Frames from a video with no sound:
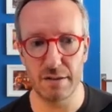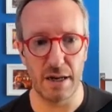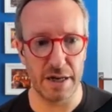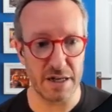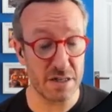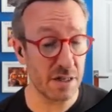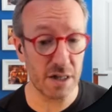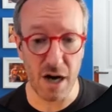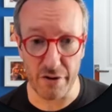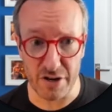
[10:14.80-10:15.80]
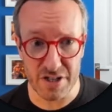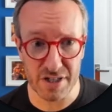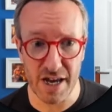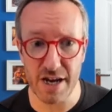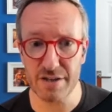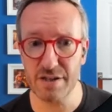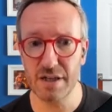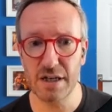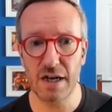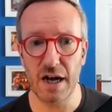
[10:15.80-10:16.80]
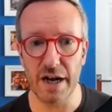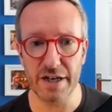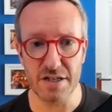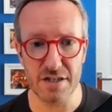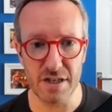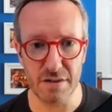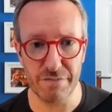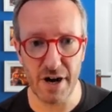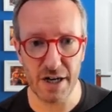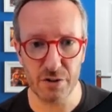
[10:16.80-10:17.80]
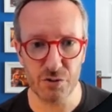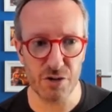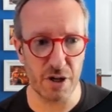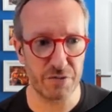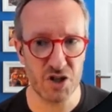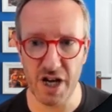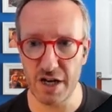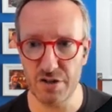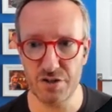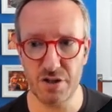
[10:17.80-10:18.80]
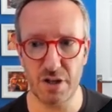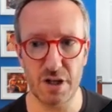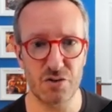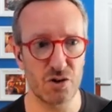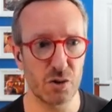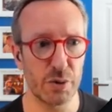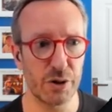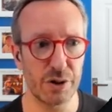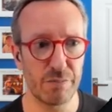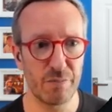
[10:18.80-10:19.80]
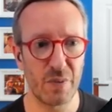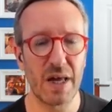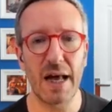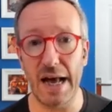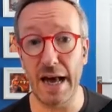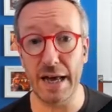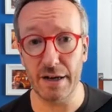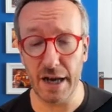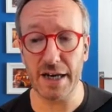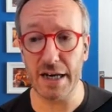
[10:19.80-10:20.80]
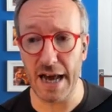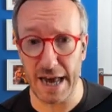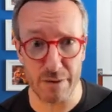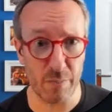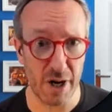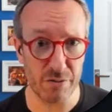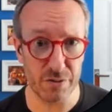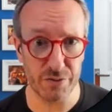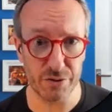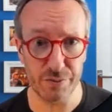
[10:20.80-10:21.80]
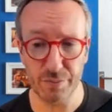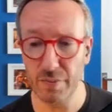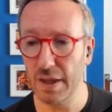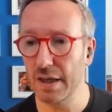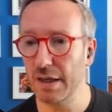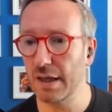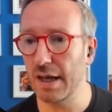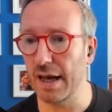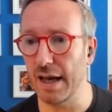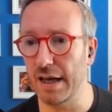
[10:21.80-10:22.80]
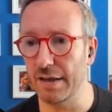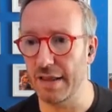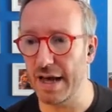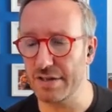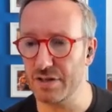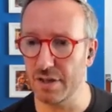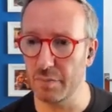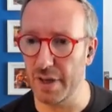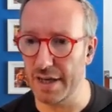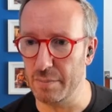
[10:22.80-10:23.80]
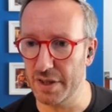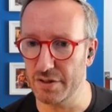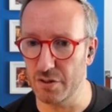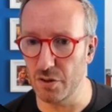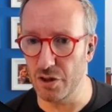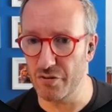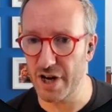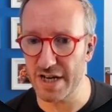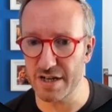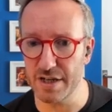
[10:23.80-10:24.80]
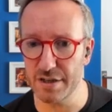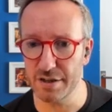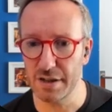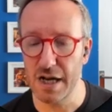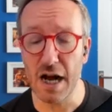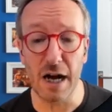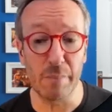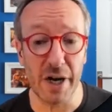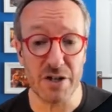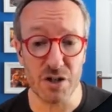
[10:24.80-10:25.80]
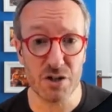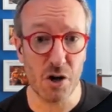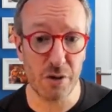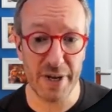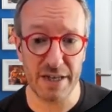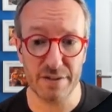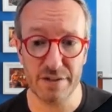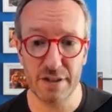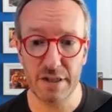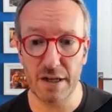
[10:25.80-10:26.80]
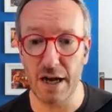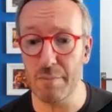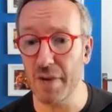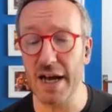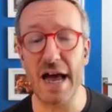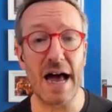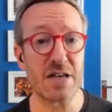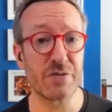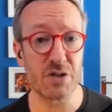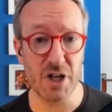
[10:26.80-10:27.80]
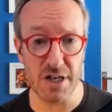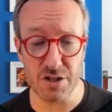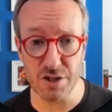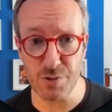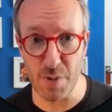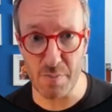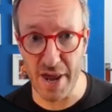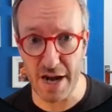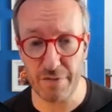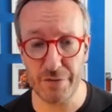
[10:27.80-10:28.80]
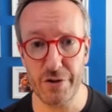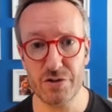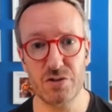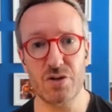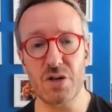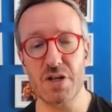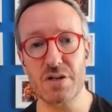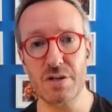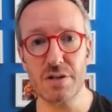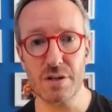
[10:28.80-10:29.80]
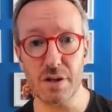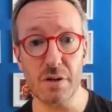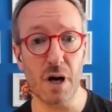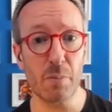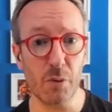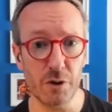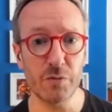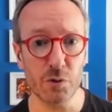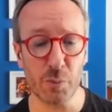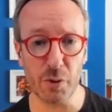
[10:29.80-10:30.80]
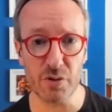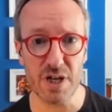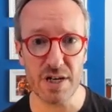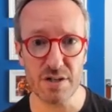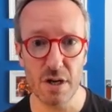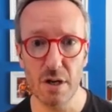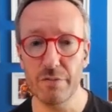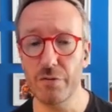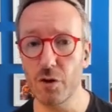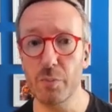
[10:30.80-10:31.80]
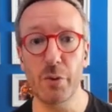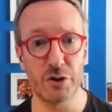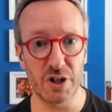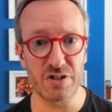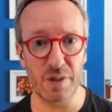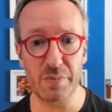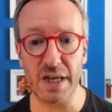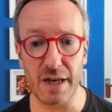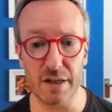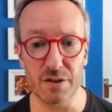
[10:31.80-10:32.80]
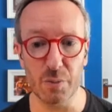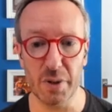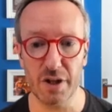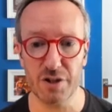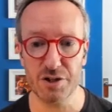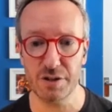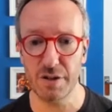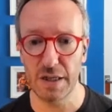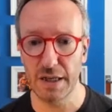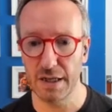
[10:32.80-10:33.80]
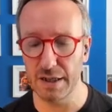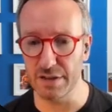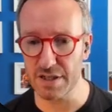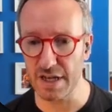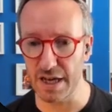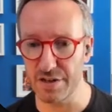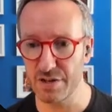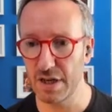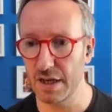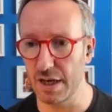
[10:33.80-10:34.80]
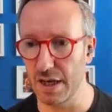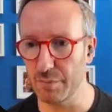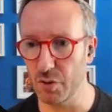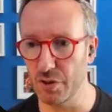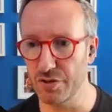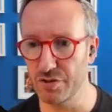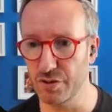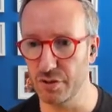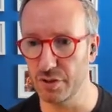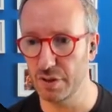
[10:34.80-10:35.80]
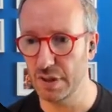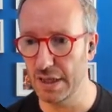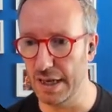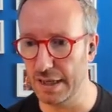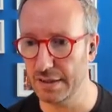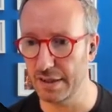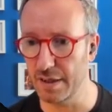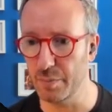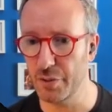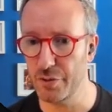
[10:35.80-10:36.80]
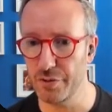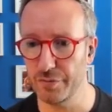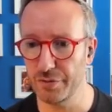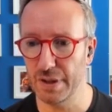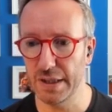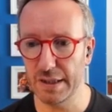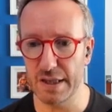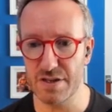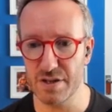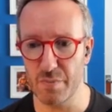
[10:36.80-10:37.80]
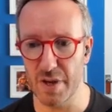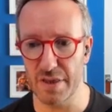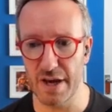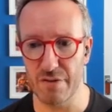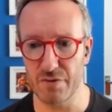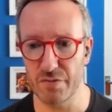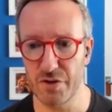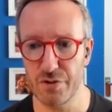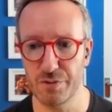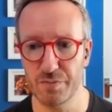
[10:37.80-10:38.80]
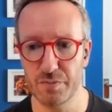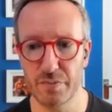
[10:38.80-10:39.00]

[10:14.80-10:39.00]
I can see the current state, I can see the files that have changed and so on, and I can add my review. And that's done by a button on the right here. I might just comment, I might ask for changes to be made first. So this is the approvals process for pushing something out into production. In this case, I'm going to click approve and submit that review.